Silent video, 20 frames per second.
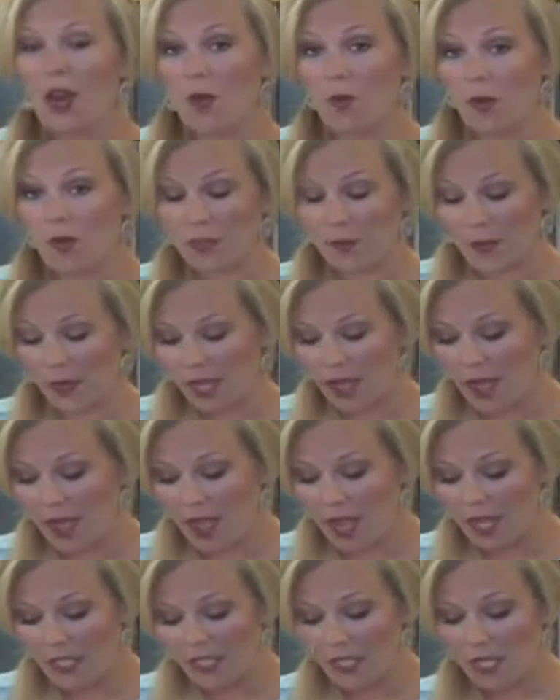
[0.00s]
with
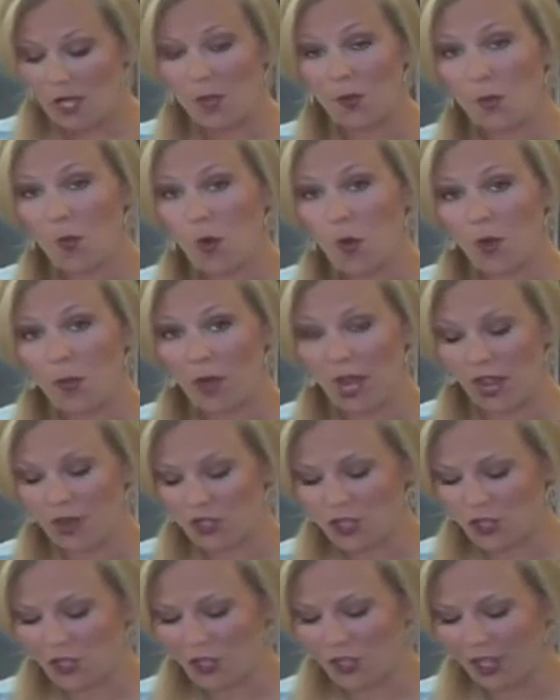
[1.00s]
pecans, more brown
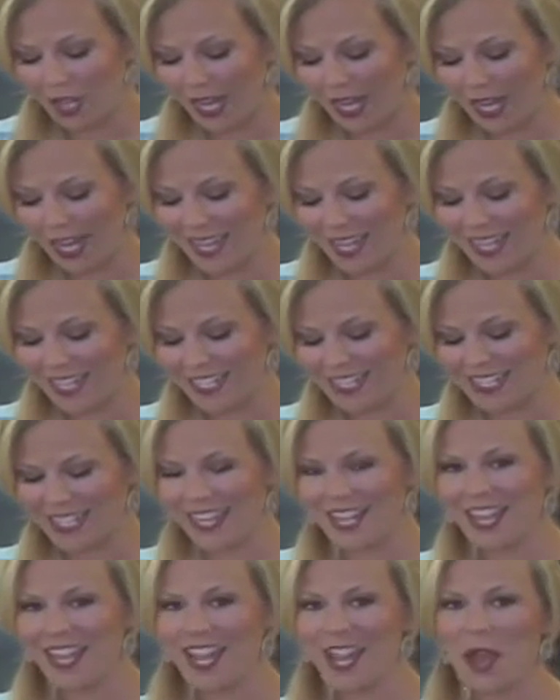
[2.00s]
sugar, and
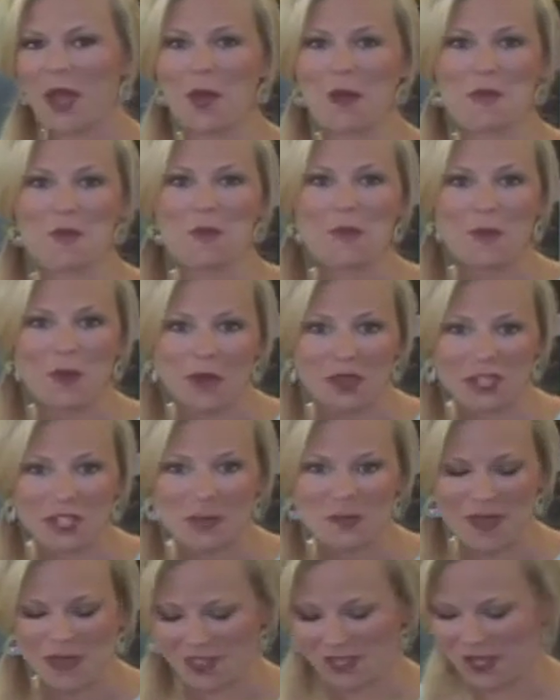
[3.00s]

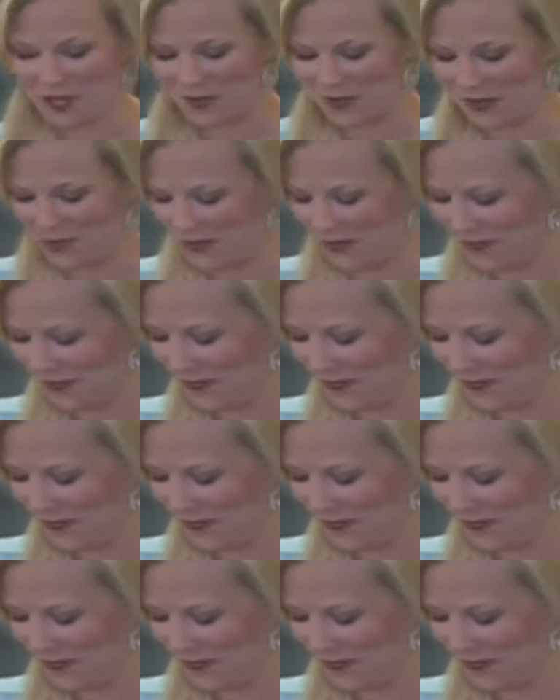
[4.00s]
marshmallows.